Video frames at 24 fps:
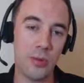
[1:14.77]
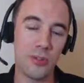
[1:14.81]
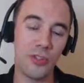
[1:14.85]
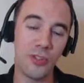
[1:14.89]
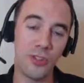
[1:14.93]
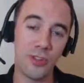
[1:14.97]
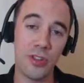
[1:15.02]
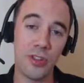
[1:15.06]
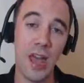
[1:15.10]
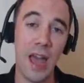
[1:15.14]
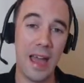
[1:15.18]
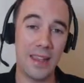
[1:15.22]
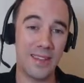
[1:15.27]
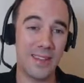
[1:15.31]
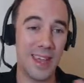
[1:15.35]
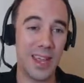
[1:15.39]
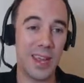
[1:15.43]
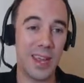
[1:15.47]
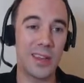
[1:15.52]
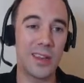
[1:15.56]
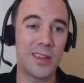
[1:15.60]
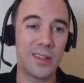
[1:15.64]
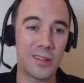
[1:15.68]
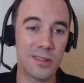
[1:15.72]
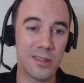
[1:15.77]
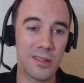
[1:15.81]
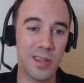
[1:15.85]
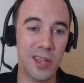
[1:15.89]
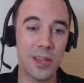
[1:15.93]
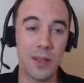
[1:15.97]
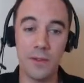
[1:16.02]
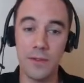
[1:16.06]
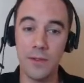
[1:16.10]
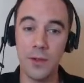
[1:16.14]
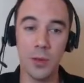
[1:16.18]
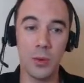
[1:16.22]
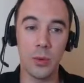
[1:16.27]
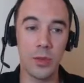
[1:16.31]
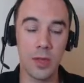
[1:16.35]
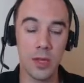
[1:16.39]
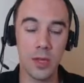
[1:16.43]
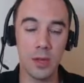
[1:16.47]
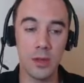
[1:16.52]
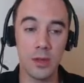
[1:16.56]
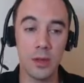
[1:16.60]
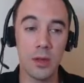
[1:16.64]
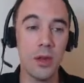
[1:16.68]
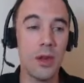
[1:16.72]
is just take a few of
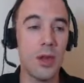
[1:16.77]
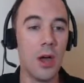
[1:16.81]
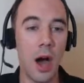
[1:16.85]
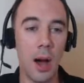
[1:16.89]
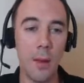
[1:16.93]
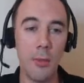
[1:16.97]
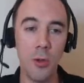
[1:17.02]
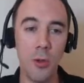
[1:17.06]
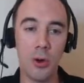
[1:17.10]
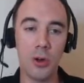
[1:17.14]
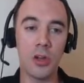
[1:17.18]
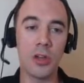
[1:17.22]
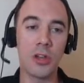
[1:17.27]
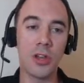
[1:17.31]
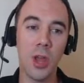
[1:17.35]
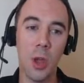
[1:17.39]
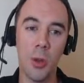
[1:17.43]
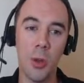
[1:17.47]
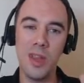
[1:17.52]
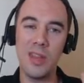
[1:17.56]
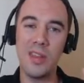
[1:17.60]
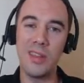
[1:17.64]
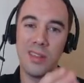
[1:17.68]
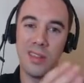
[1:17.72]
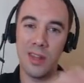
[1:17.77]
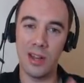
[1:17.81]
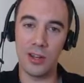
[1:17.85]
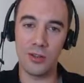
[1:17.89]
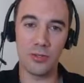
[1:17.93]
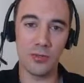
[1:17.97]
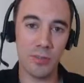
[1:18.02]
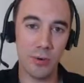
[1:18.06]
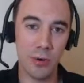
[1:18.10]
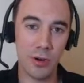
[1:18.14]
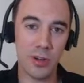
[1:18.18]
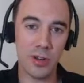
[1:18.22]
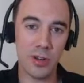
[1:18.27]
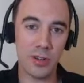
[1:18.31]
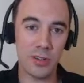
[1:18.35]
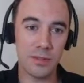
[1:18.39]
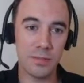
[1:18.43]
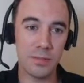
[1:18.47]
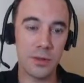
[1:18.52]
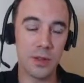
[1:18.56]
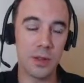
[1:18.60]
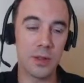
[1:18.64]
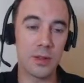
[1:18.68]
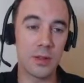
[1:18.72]
these. I'm not going to go into the actual product
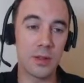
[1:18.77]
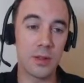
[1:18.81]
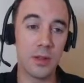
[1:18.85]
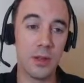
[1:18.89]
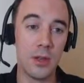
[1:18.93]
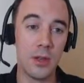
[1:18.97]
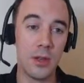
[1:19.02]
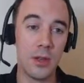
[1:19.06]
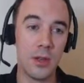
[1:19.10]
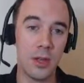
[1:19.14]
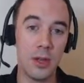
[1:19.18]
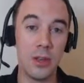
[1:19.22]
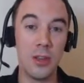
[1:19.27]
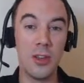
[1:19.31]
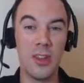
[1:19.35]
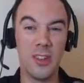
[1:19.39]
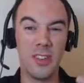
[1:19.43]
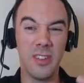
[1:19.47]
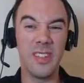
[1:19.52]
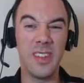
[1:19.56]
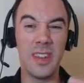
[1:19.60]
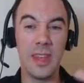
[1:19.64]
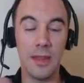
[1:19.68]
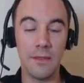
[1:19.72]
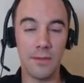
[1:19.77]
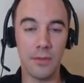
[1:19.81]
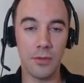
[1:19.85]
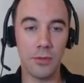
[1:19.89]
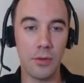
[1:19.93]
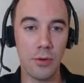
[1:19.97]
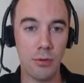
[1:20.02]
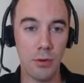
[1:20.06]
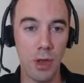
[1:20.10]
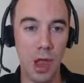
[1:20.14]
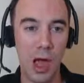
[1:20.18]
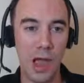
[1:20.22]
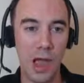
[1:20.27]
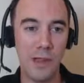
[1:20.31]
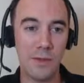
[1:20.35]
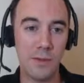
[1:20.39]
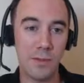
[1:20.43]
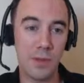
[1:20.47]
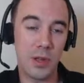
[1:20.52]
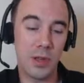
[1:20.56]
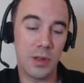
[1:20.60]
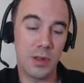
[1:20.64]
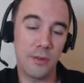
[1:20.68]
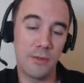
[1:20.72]
because, see it for real life,
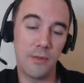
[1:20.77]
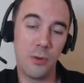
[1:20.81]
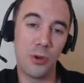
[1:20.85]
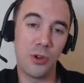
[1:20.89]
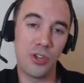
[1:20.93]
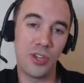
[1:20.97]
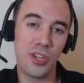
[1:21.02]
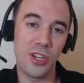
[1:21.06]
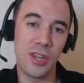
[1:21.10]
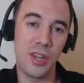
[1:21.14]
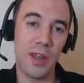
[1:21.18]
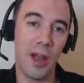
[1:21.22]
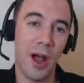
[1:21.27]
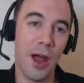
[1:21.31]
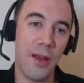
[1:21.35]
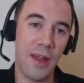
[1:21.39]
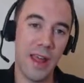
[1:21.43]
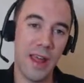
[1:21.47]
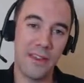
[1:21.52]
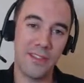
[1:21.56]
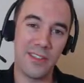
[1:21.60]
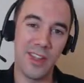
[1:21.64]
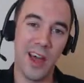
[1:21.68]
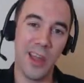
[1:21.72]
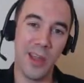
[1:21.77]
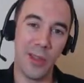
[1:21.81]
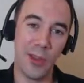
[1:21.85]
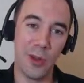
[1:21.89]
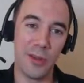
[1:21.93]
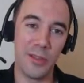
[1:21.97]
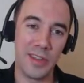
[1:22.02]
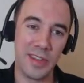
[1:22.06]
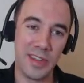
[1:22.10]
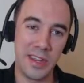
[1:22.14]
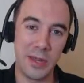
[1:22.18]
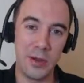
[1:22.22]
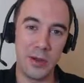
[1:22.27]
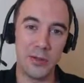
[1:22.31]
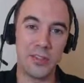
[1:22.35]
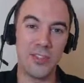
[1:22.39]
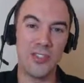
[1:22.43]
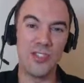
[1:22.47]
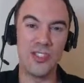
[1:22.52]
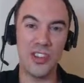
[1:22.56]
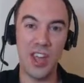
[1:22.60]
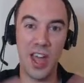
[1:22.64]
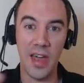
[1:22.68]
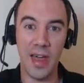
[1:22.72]
because unfortunately I'd have to unlock the deals
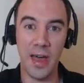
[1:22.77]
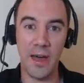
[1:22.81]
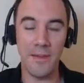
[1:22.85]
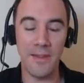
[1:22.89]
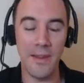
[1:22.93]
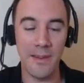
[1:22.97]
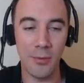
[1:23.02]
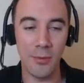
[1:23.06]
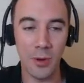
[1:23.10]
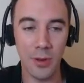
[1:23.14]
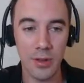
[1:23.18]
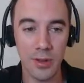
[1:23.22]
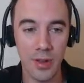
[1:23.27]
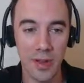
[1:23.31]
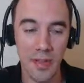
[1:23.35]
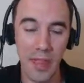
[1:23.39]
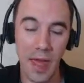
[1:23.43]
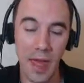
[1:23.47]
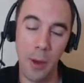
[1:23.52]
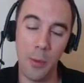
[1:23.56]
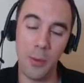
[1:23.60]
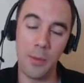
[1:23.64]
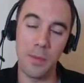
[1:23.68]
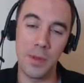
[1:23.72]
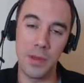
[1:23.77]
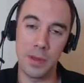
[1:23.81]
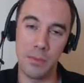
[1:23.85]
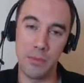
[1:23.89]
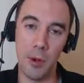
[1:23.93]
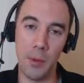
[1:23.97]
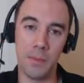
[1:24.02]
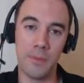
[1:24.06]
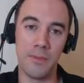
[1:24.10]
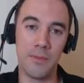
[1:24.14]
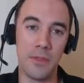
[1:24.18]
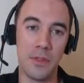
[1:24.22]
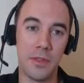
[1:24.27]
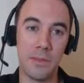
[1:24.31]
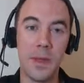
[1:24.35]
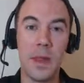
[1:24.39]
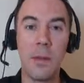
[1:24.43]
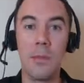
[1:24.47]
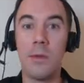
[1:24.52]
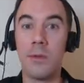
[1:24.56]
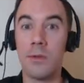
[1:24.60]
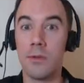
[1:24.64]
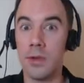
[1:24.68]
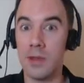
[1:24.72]
and share that with everyone, and that would be a problem for the
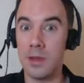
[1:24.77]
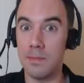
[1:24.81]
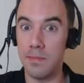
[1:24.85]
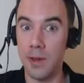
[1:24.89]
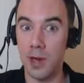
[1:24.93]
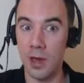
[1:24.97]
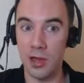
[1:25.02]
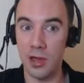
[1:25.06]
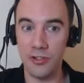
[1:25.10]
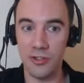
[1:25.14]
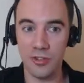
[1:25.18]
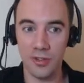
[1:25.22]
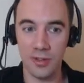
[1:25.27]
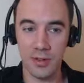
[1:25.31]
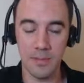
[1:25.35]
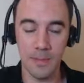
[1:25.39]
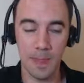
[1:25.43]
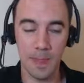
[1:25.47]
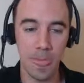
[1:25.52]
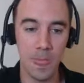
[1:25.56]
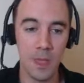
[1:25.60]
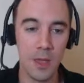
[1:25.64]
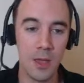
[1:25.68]
people who already purchased them.